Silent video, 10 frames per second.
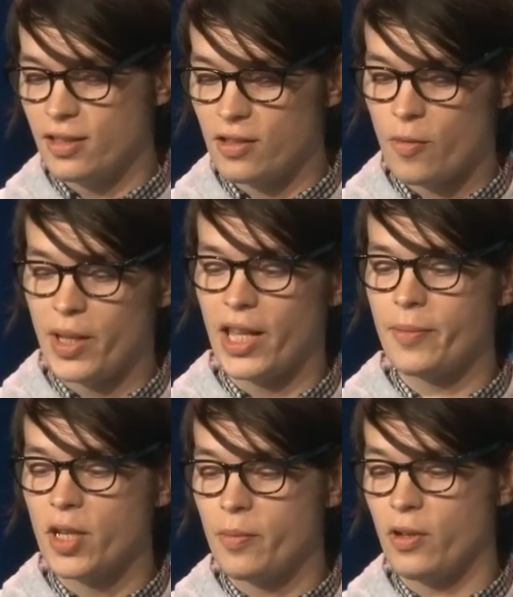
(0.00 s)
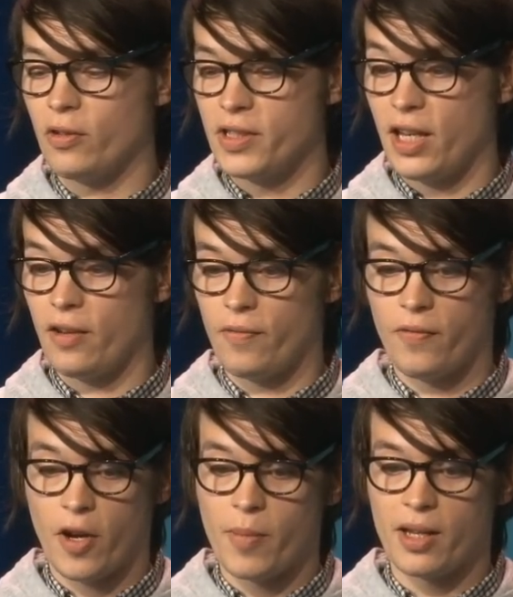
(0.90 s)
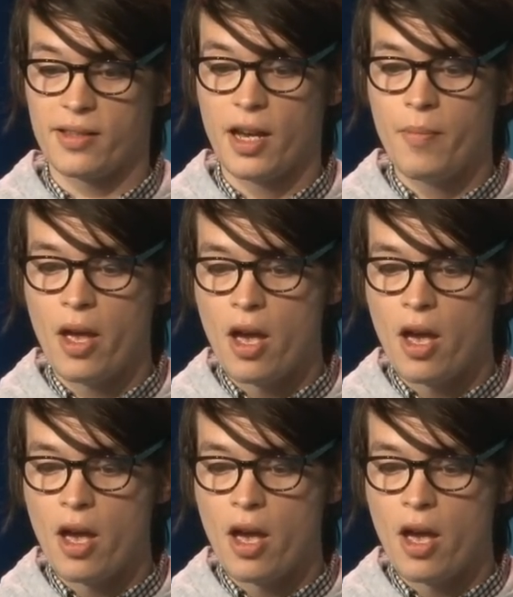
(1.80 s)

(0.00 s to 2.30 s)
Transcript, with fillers: it's on my laptop and it'll take a fair amount of time.